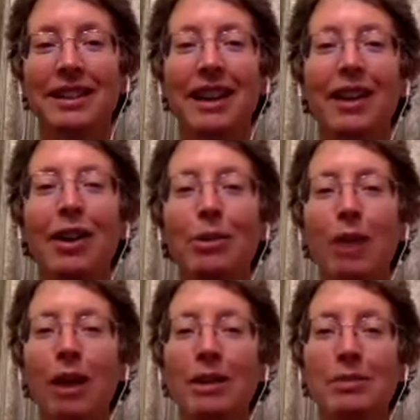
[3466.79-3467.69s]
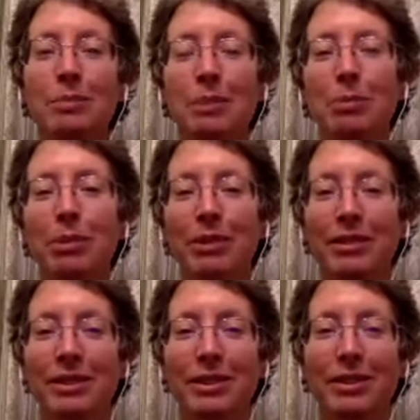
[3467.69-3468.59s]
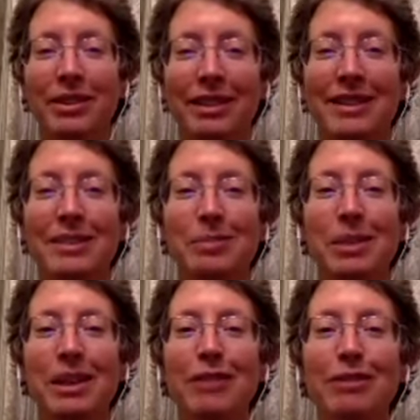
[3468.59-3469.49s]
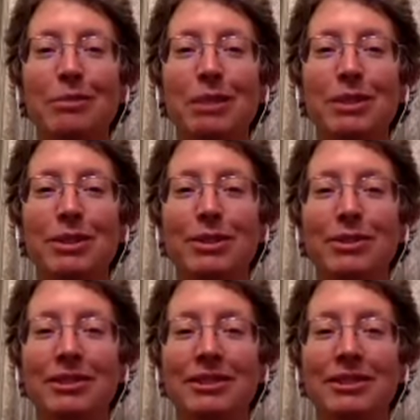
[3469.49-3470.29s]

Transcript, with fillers: I call rocks people, so it's a being for me too.